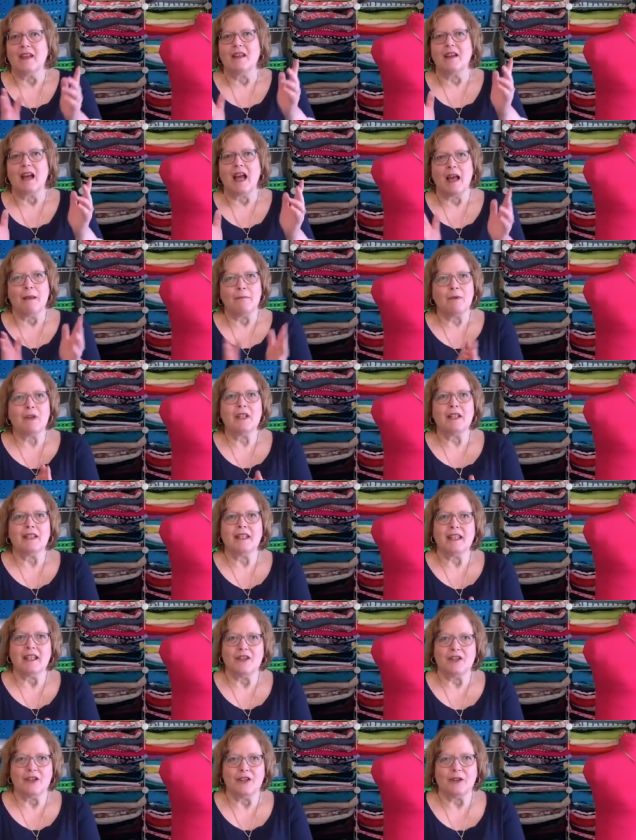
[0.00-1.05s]
I'm going to
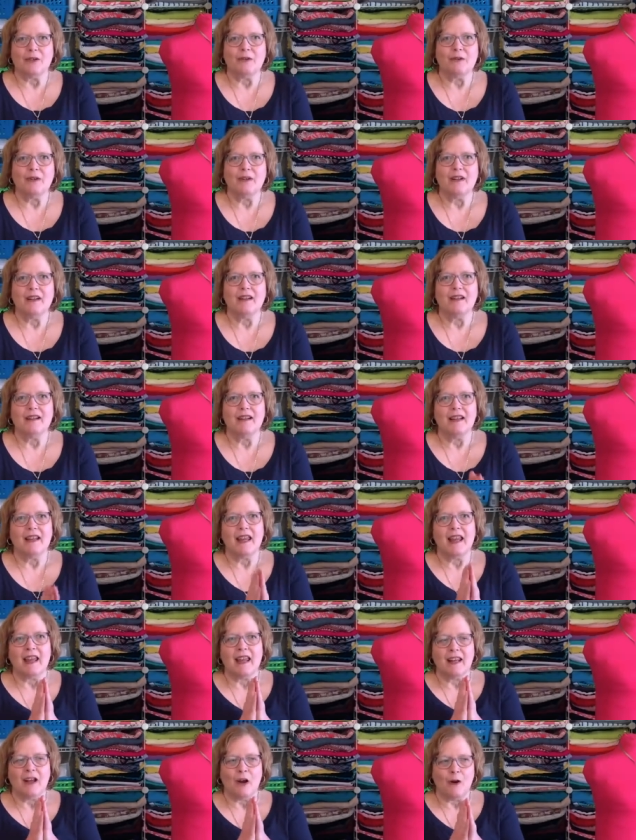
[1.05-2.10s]
teach you,
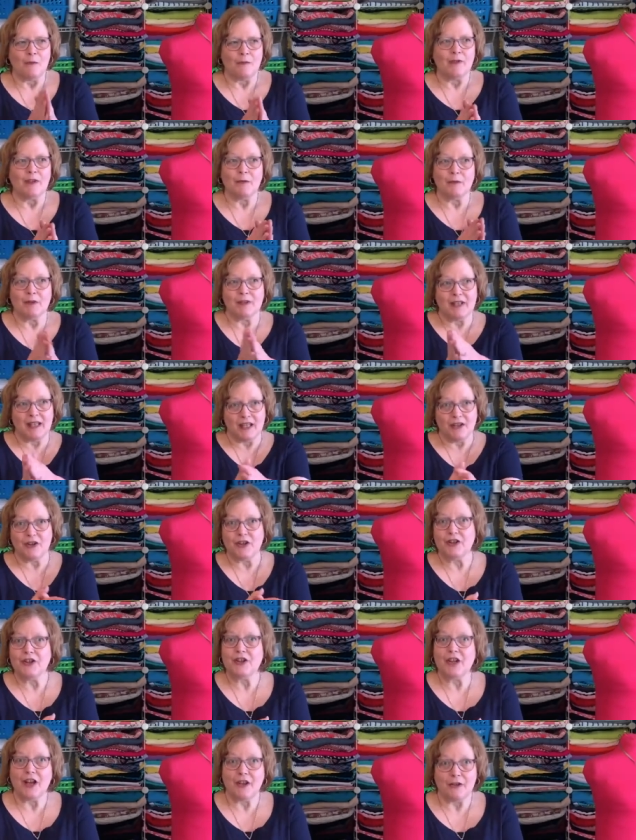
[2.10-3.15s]
and hopefully we'll teach
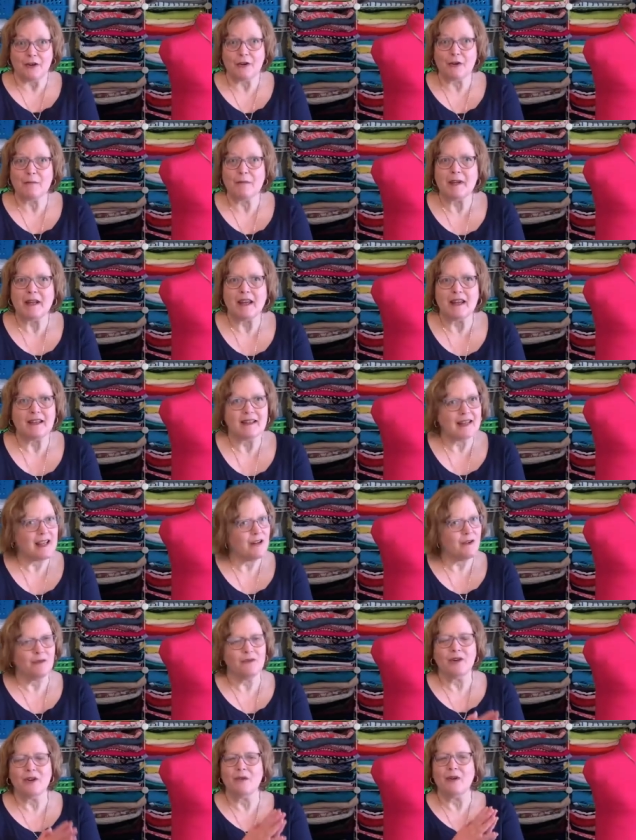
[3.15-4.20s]
each other, because I
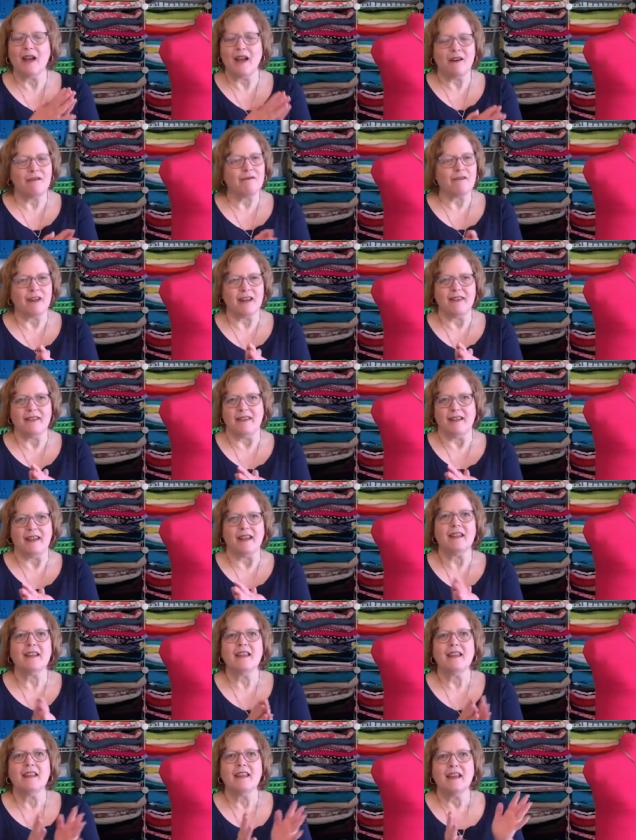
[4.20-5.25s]
don't know
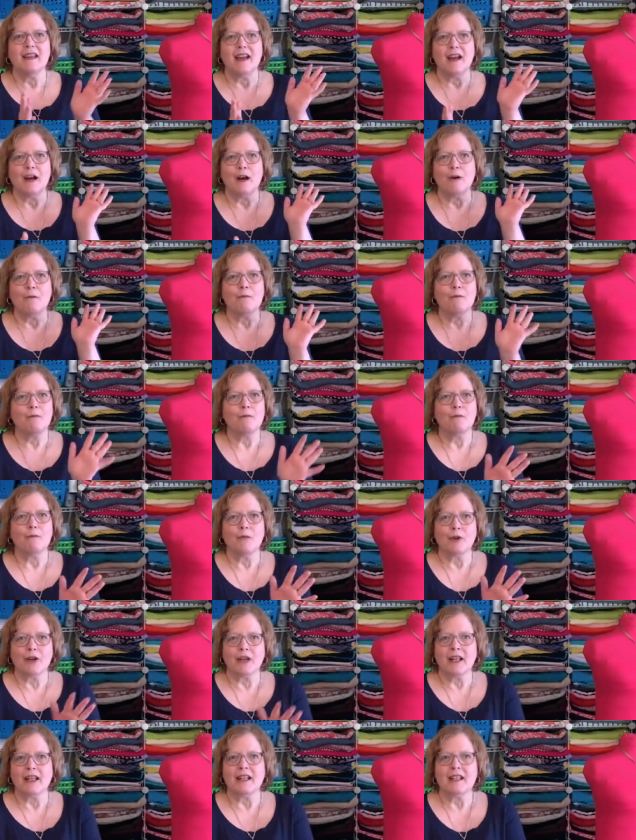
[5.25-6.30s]
everything.
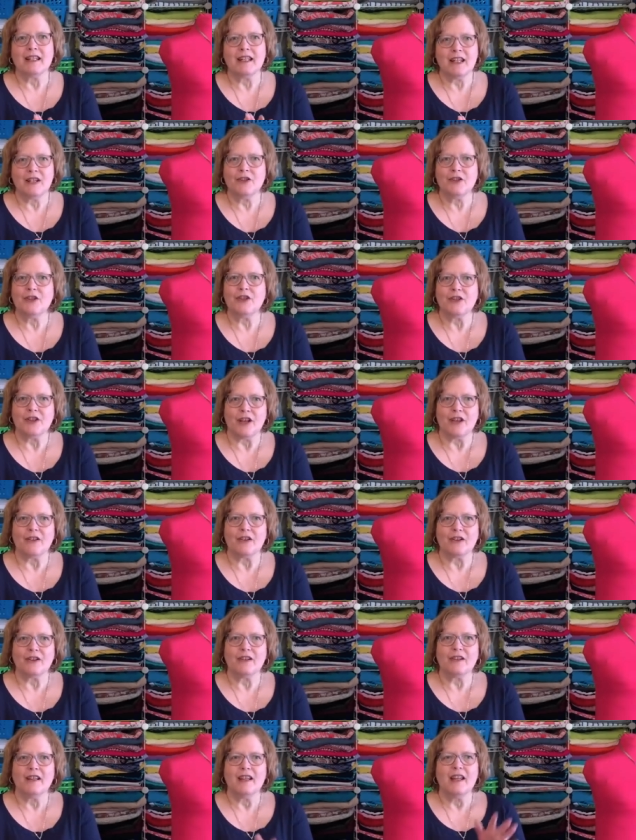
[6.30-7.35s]
We're going to teach each
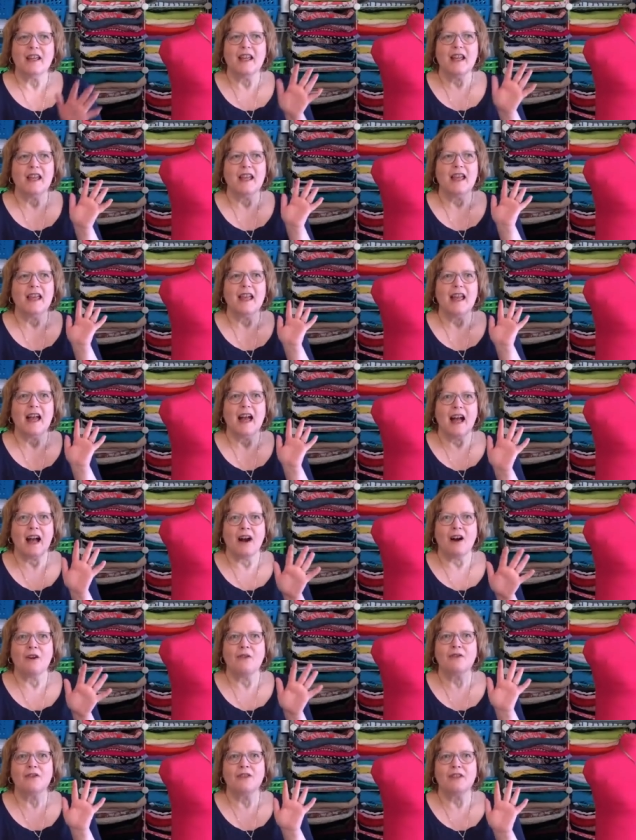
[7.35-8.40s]
other
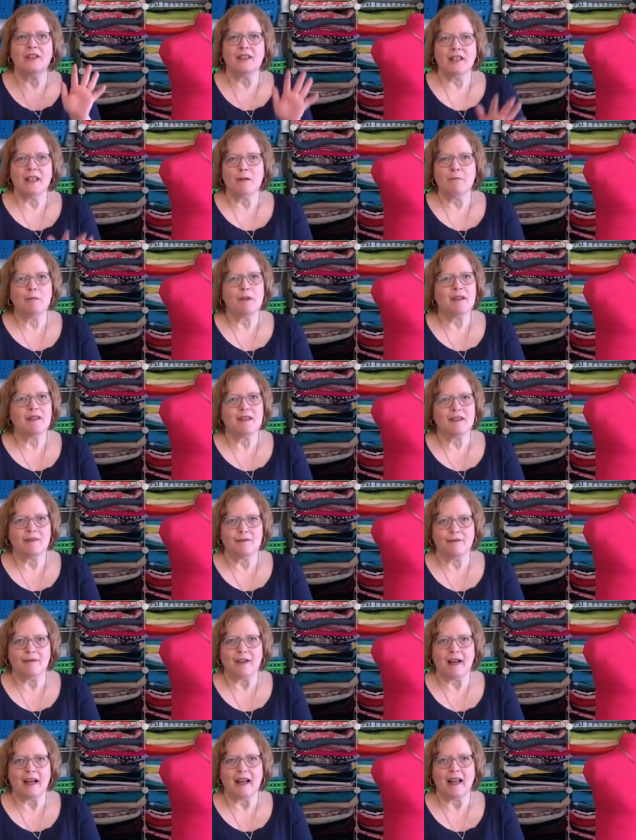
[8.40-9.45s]
how to
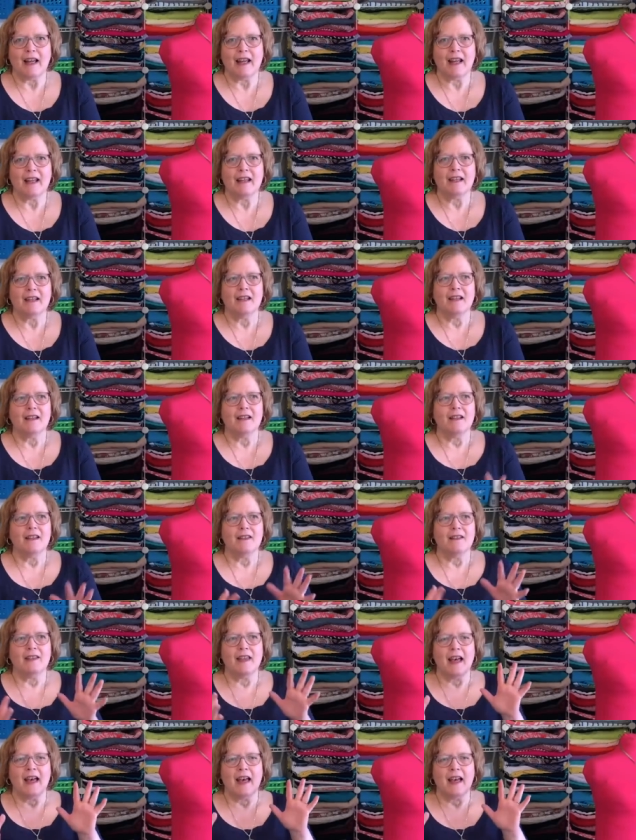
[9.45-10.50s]
demystify
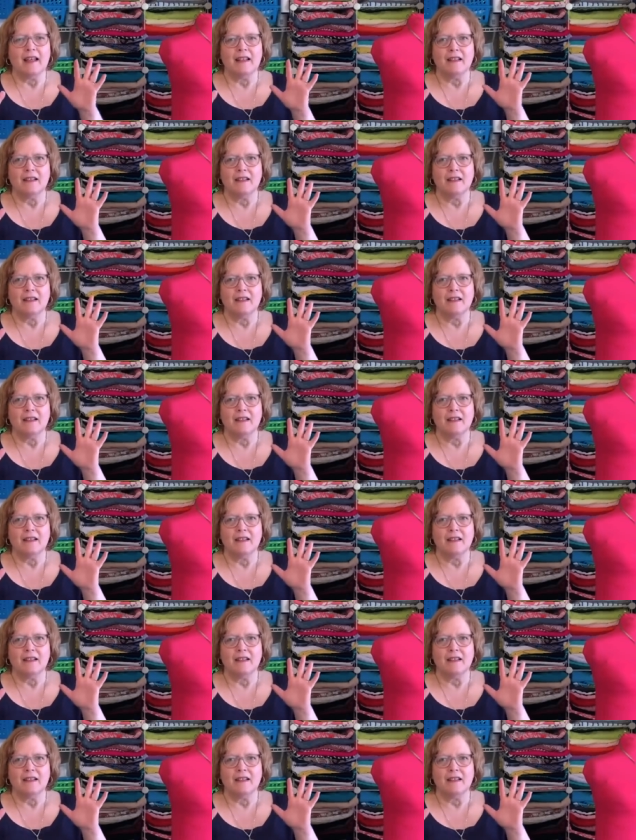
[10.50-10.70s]
that